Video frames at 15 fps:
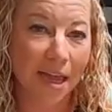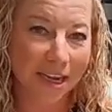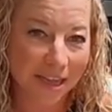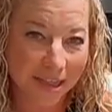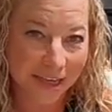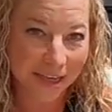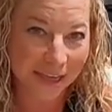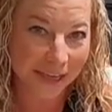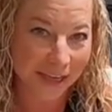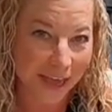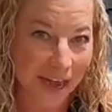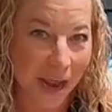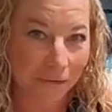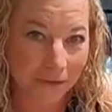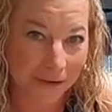anything
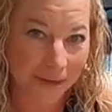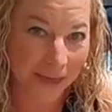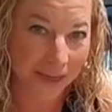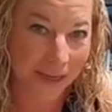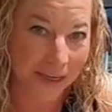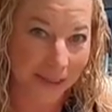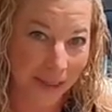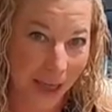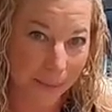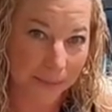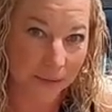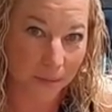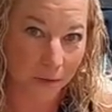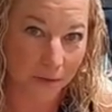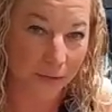and everything
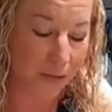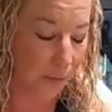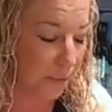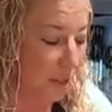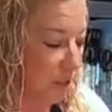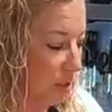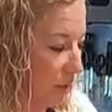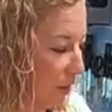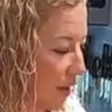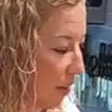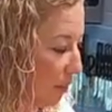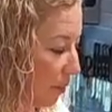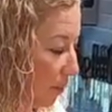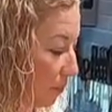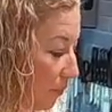collapsible. So I'm gonna show you a
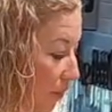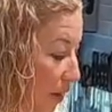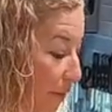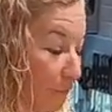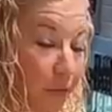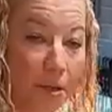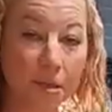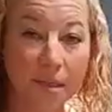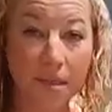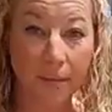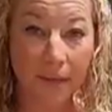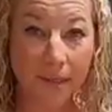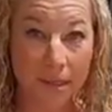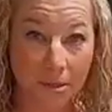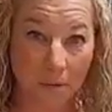couple. First is
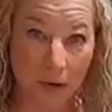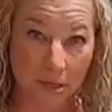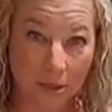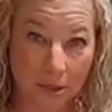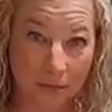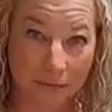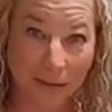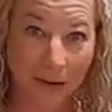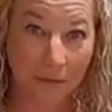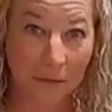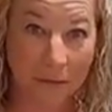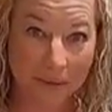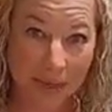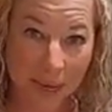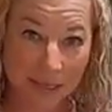my dishwasher.
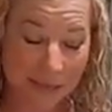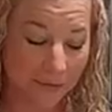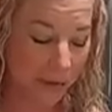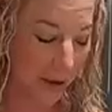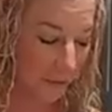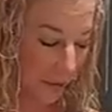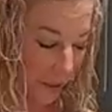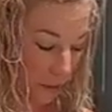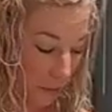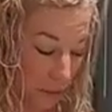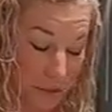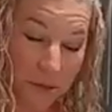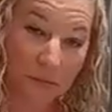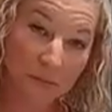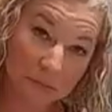Everyone's asked if I have a
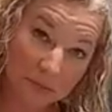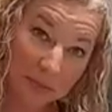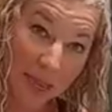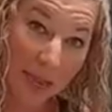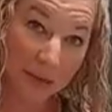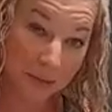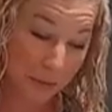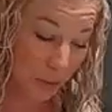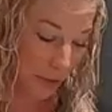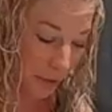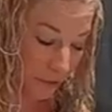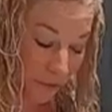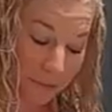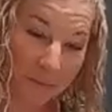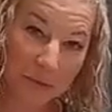dishwasher. Yeah, sort
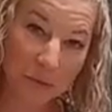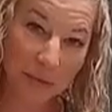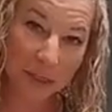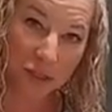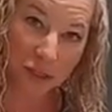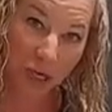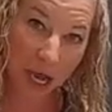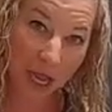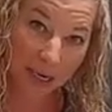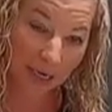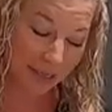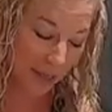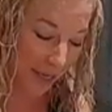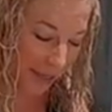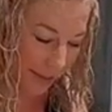of. Between John
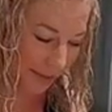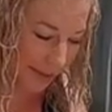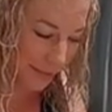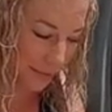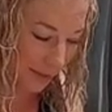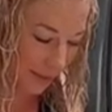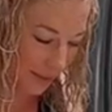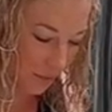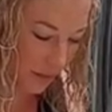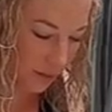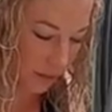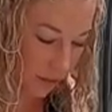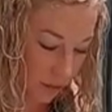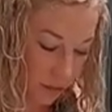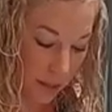and this, this is my
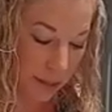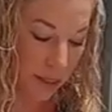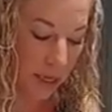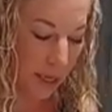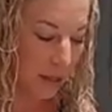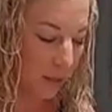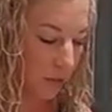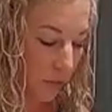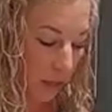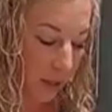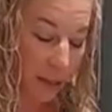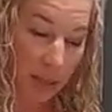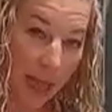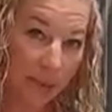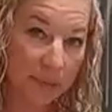dishwasher. So
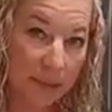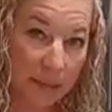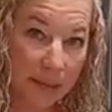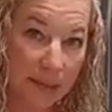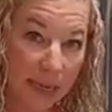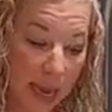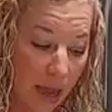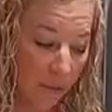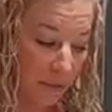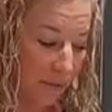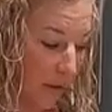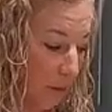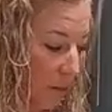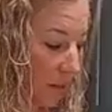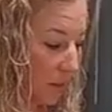it collapses down
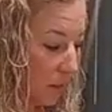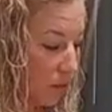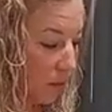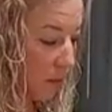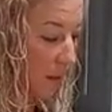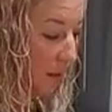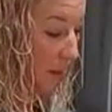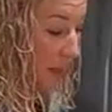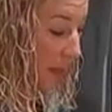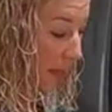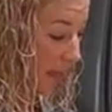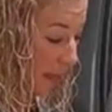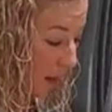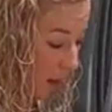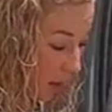if I want to store it
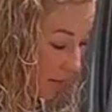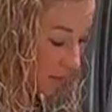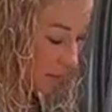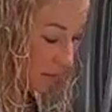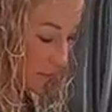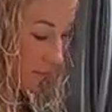and also